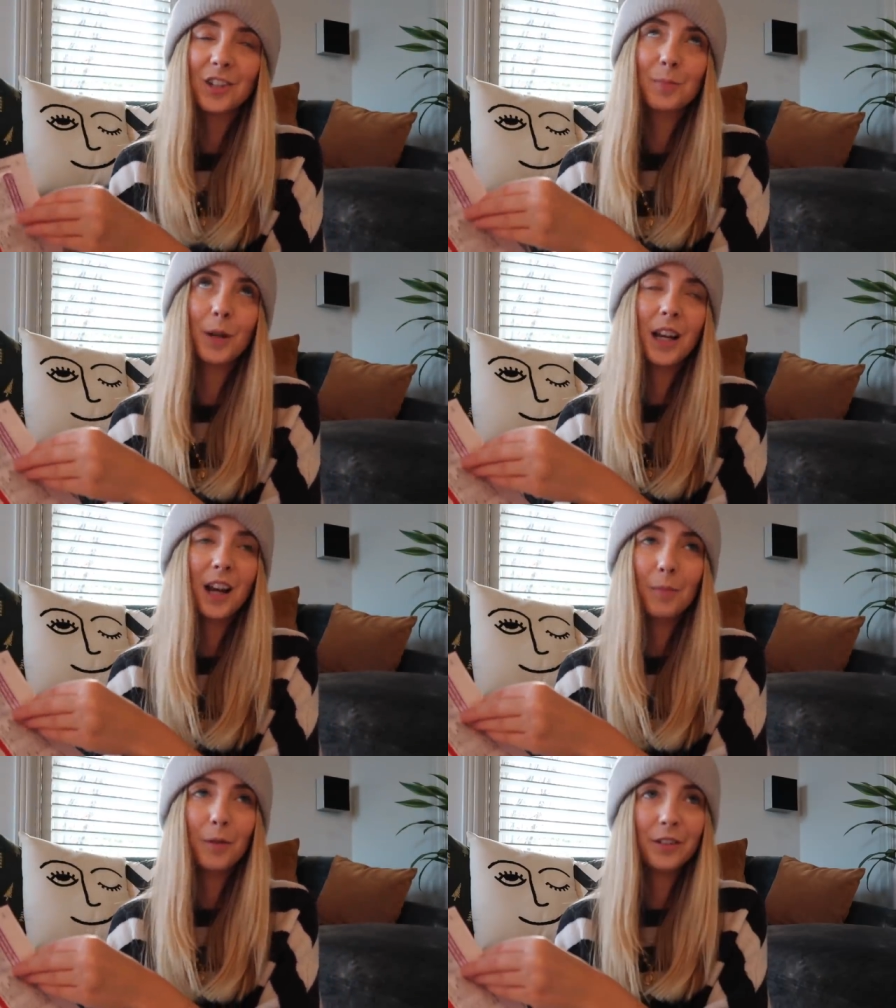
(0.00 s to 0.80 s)
just pull it
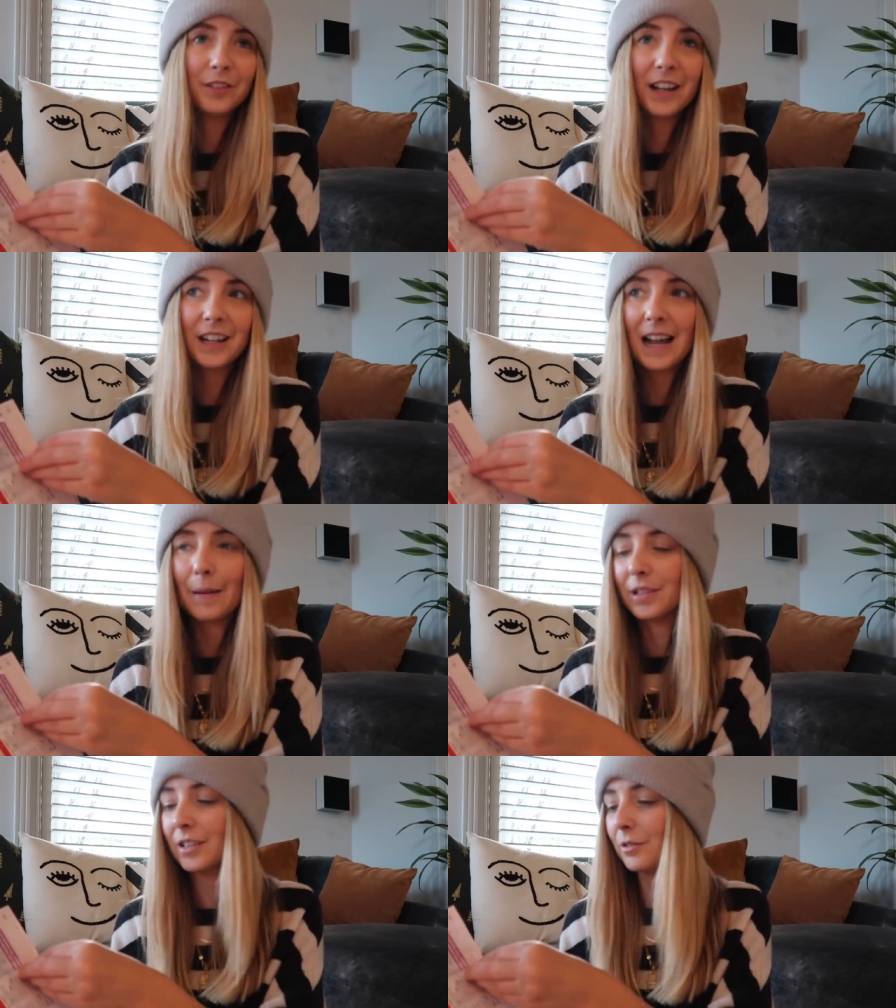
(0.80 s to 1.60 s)
up on like
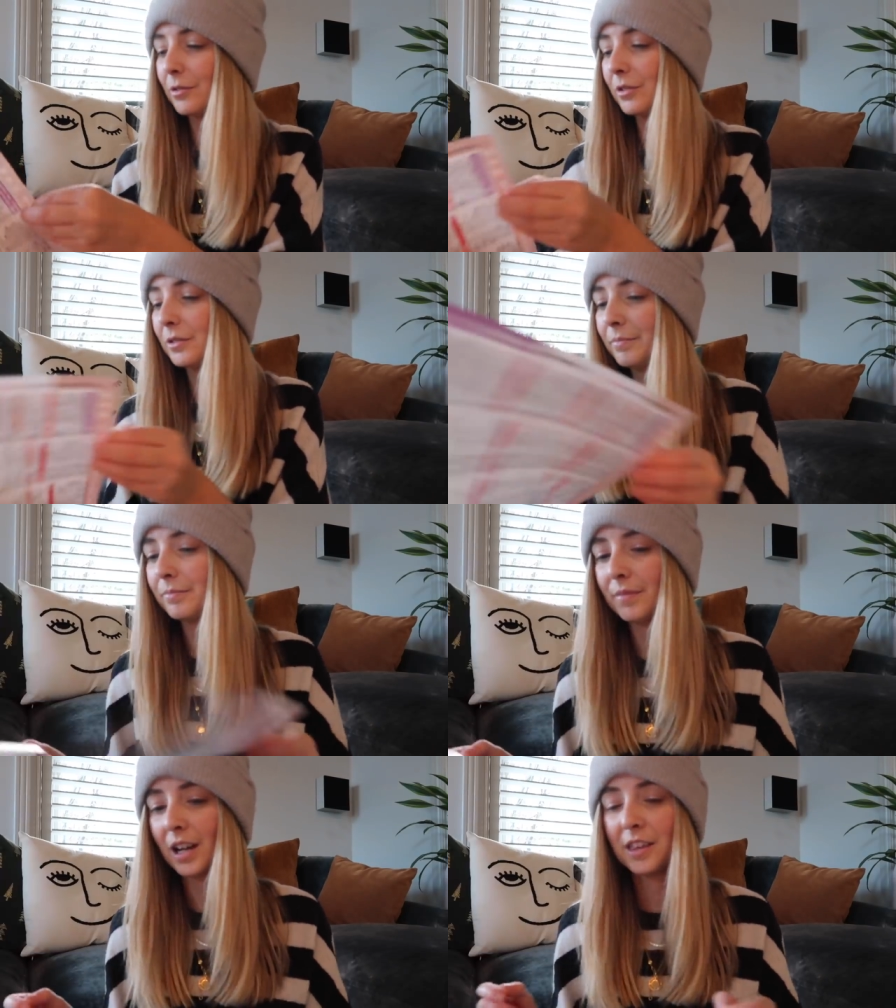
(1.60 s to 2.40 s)
Amazon, or
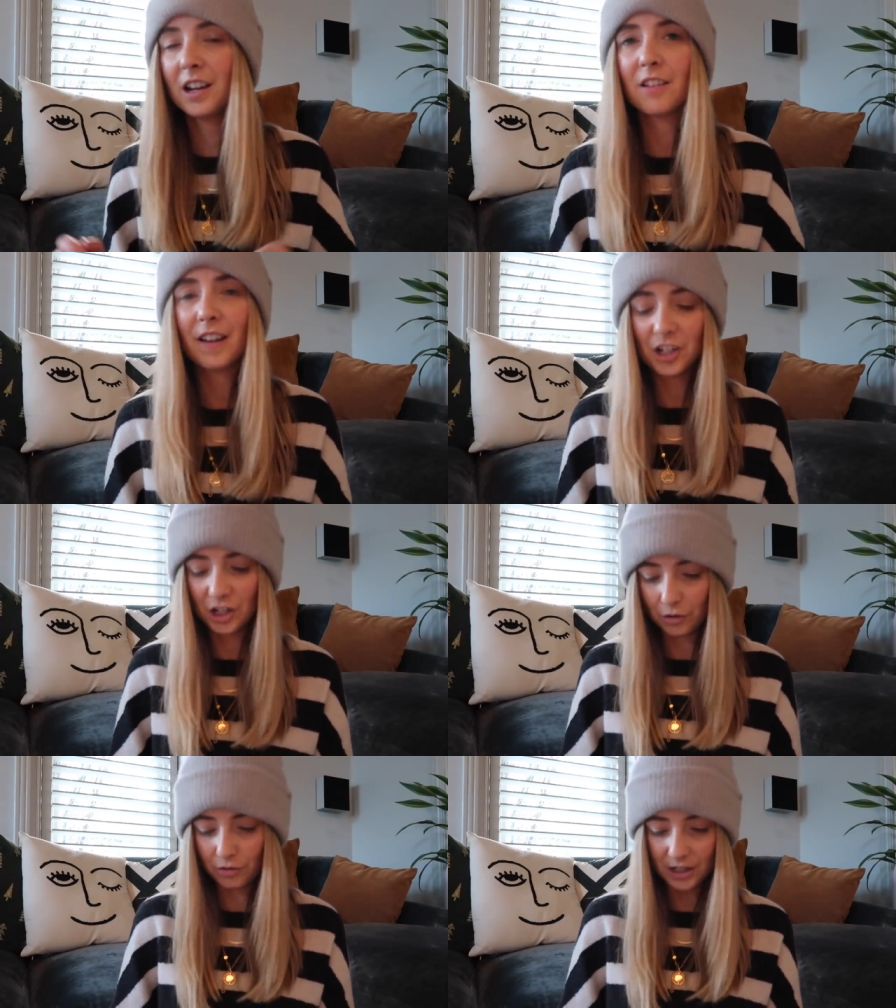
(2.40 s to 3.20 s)
I think I've
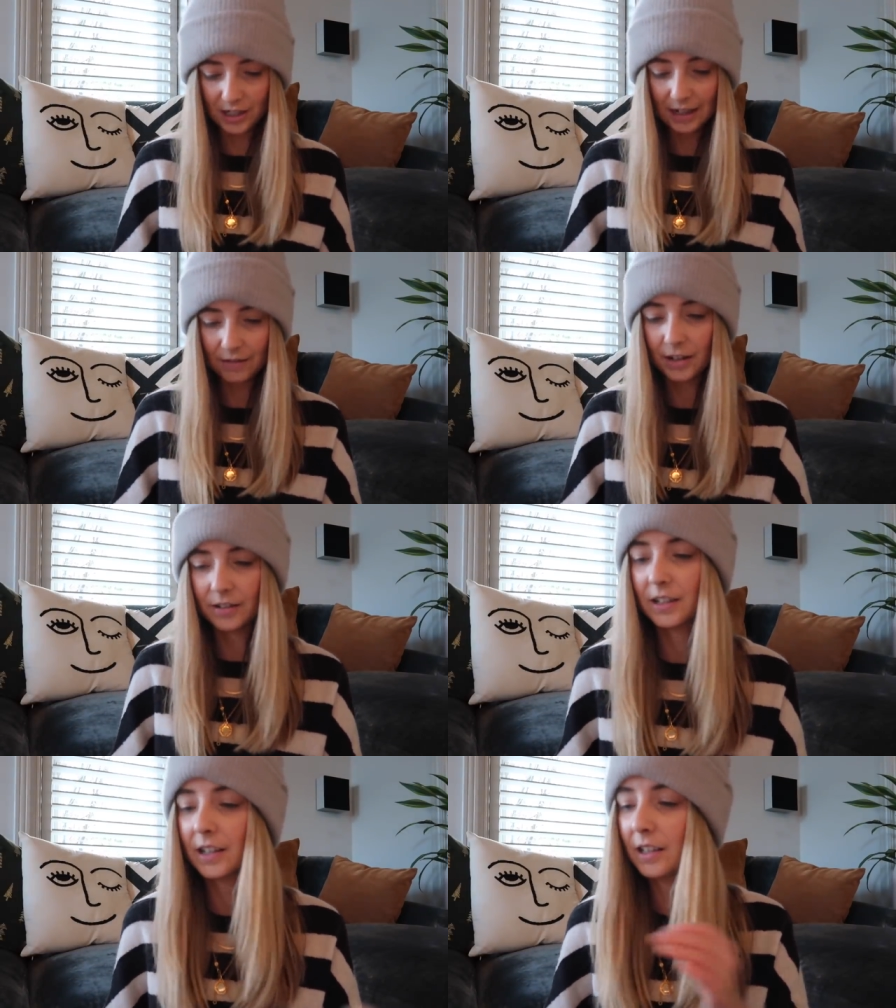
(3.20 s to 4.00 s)
actually already
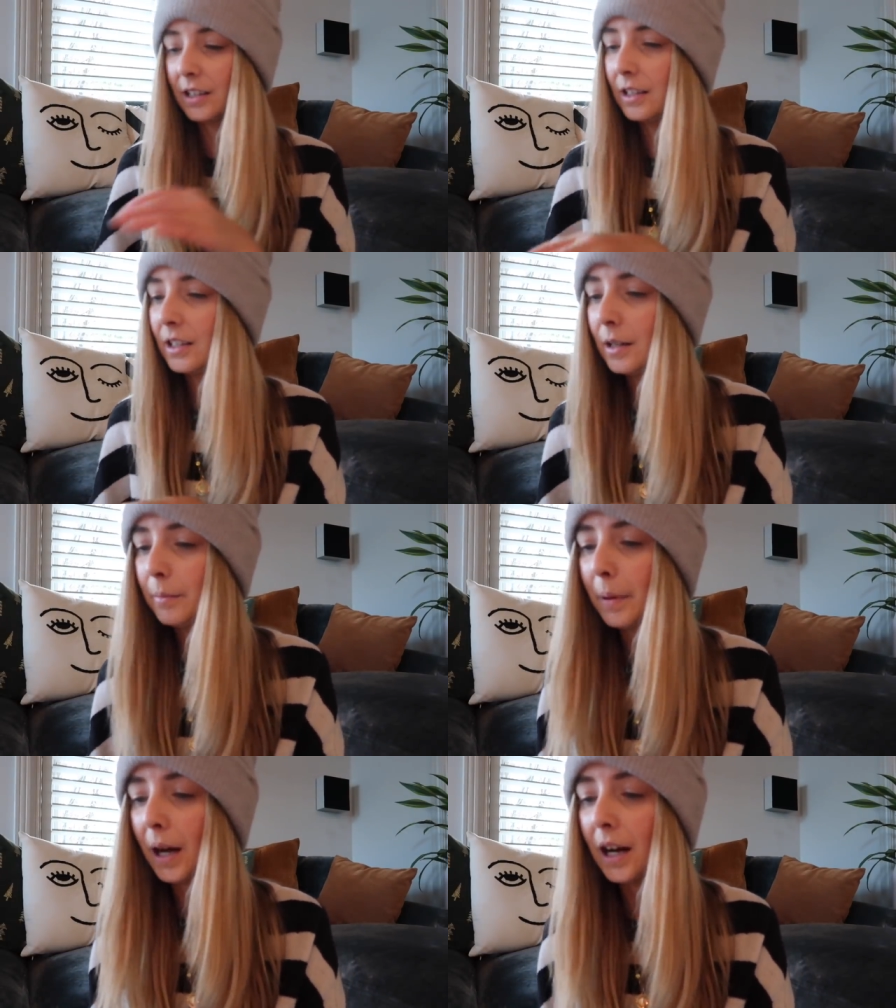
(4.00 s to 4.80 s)
downloaded it,
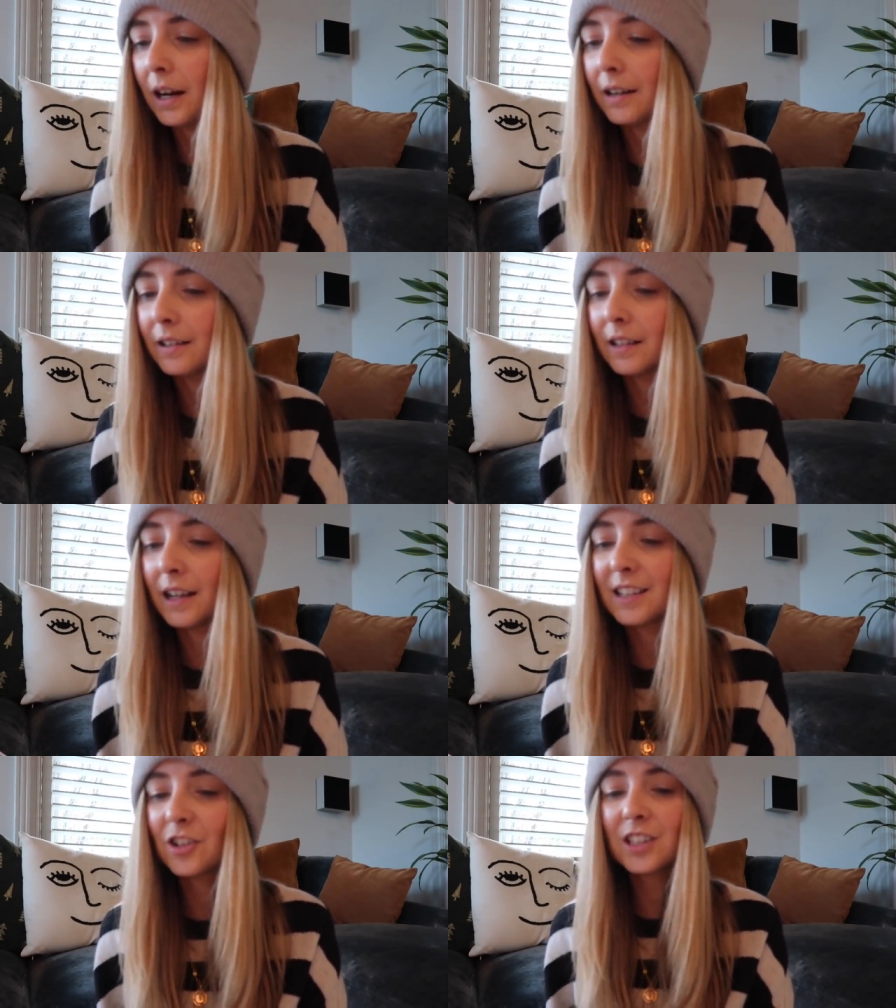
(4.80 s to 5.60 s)
but
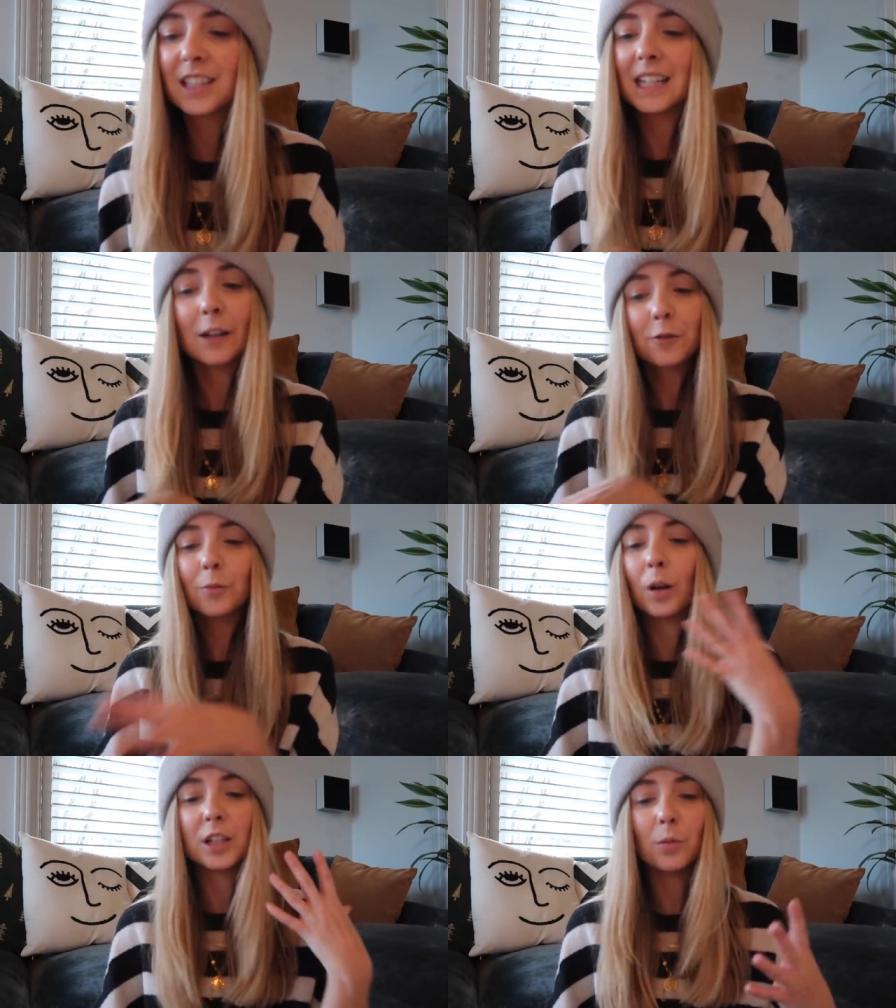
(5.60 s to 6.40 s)
it's just
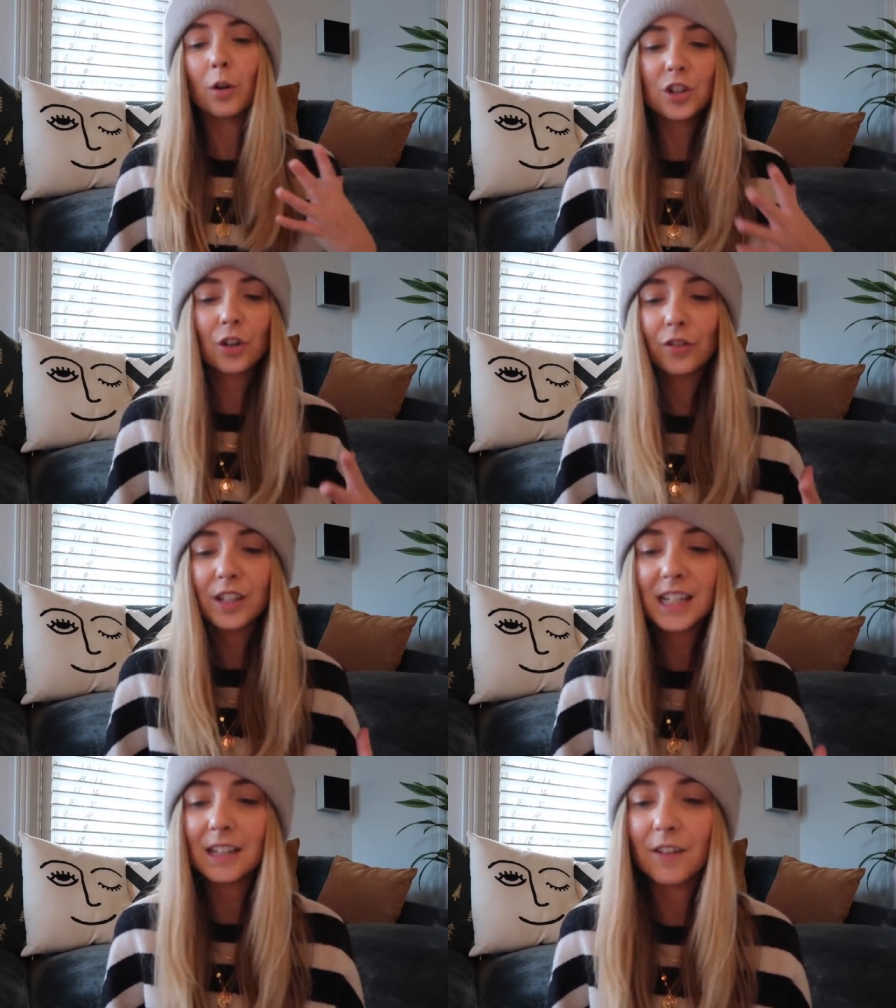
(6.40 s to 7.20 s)
different when you watch it on the
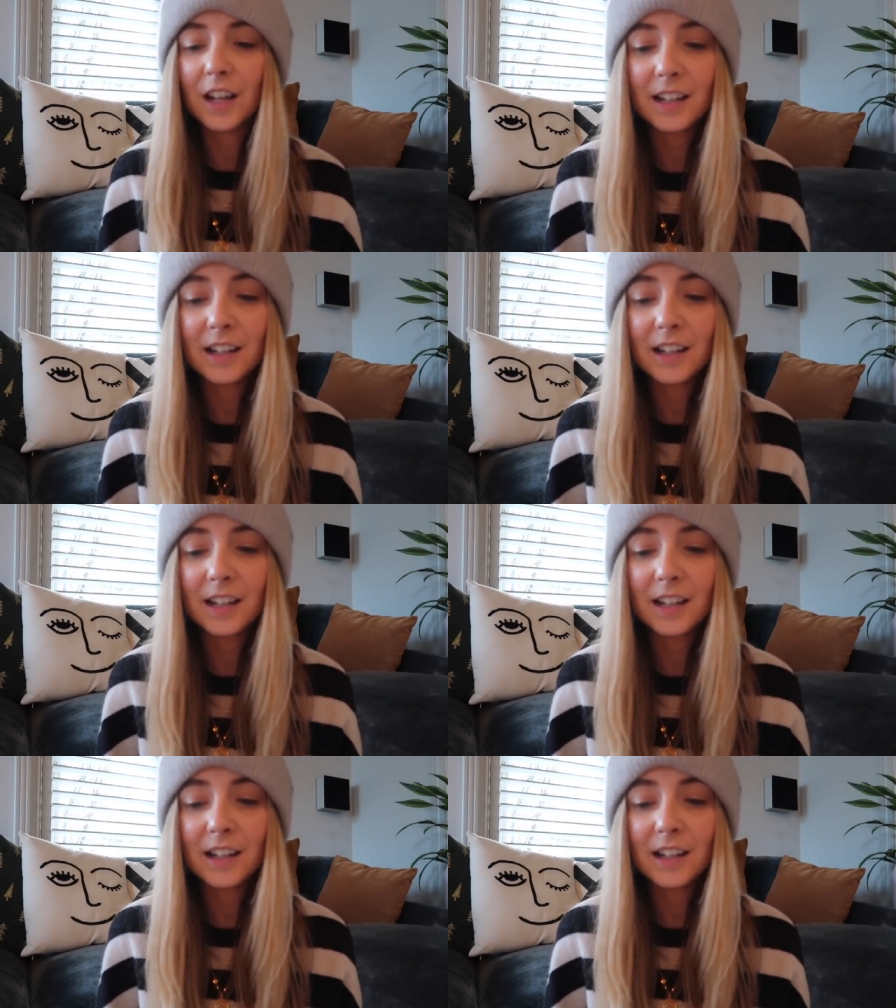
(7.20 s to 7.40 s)
T V.